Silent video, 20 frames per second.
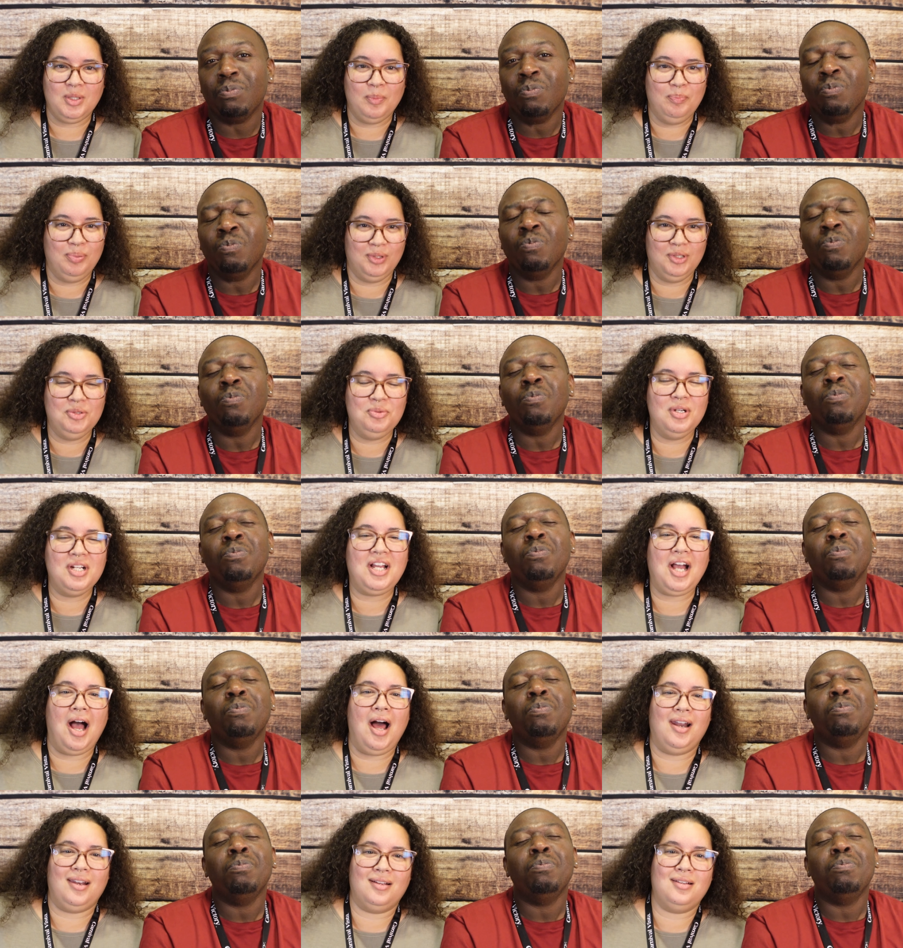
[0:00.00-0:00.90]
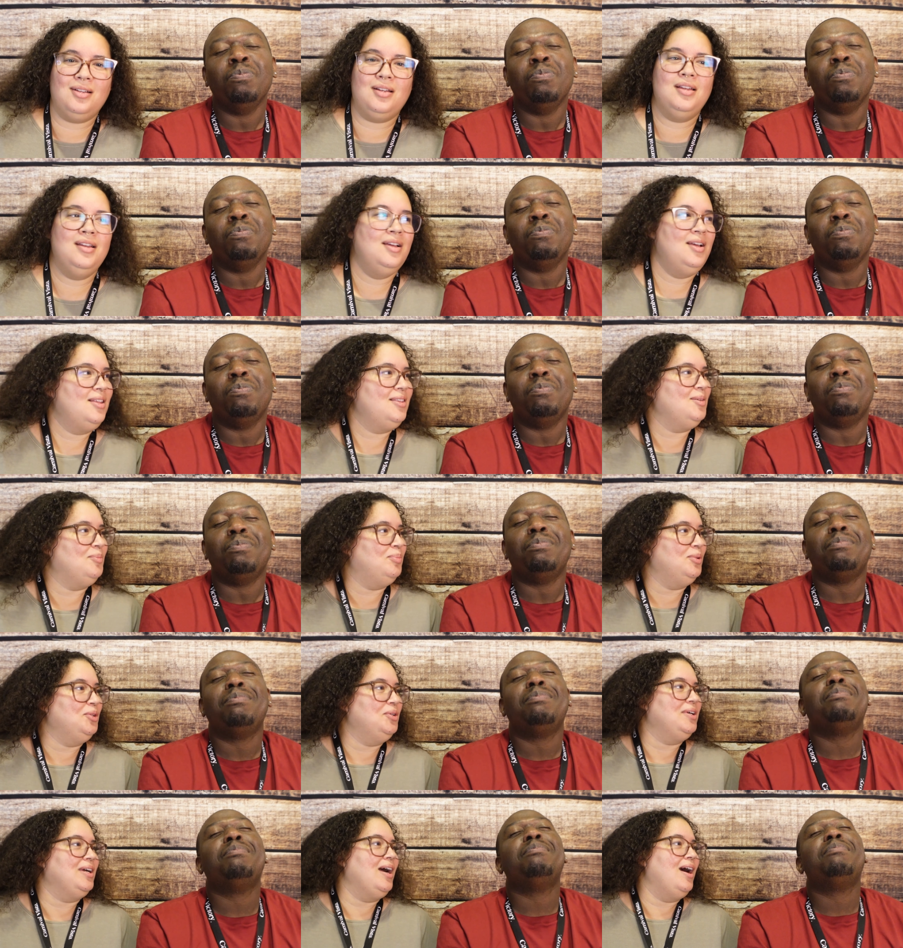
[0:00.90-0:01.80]
Speaker 1: The blue iguana, the
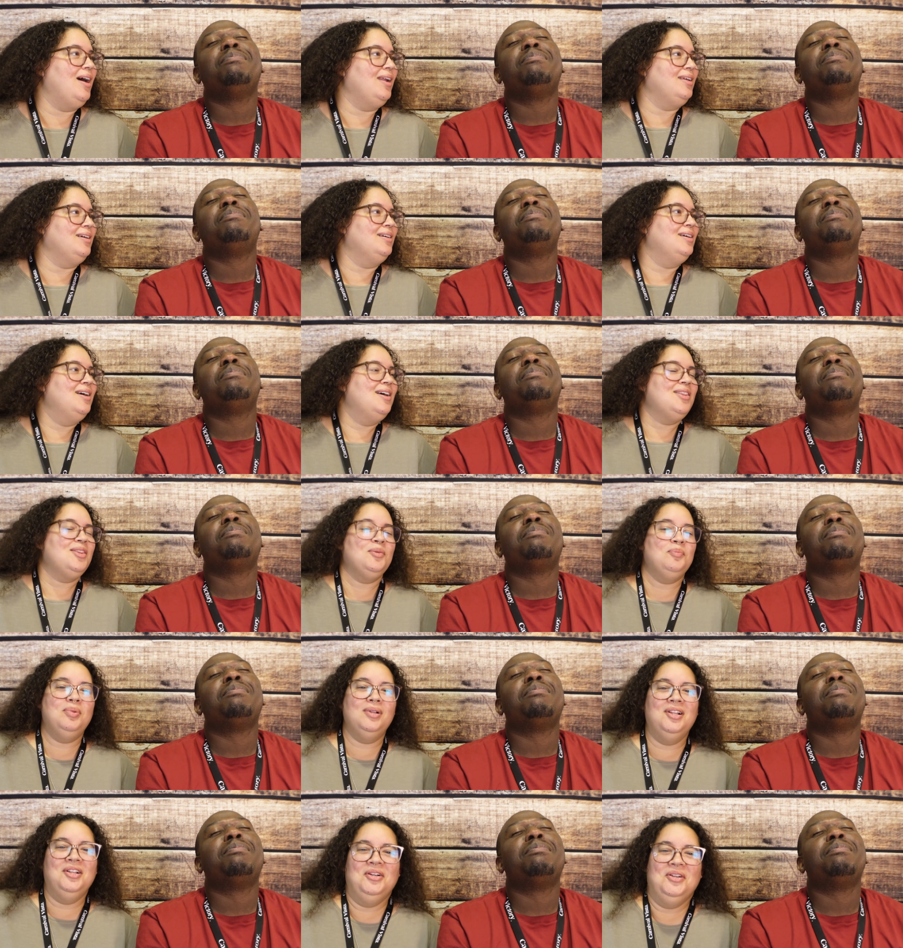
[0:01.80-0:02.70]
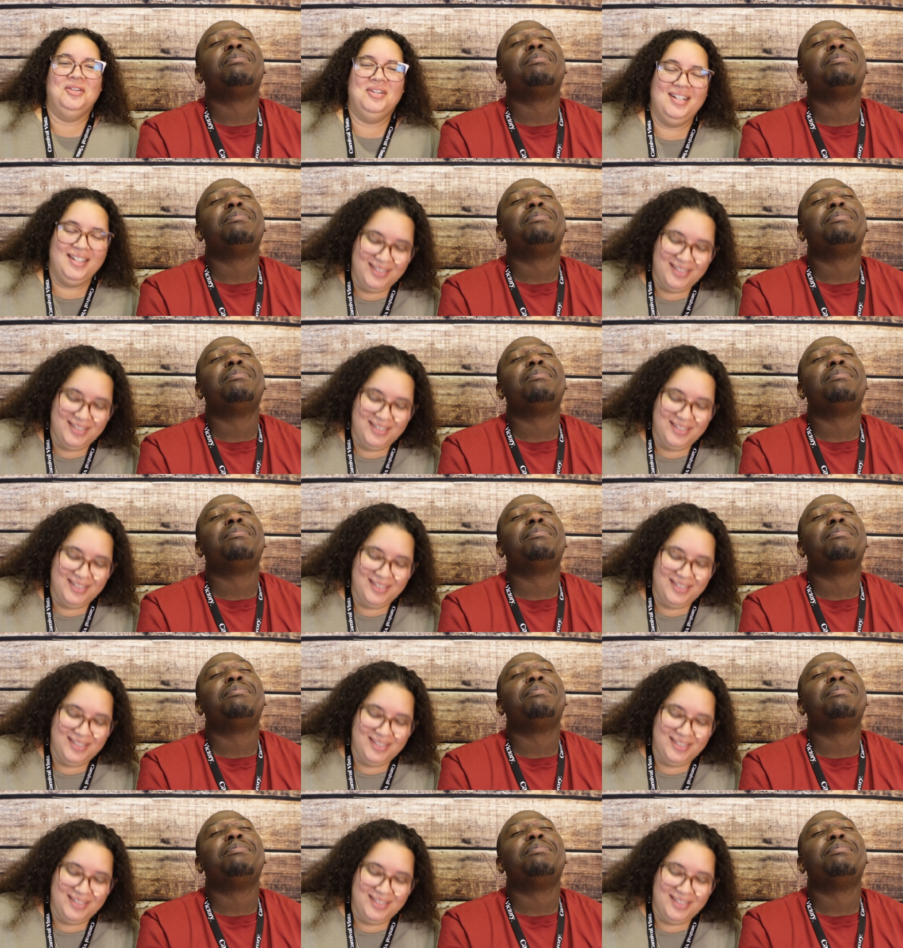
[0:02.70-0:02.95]
blue iguana, the blue.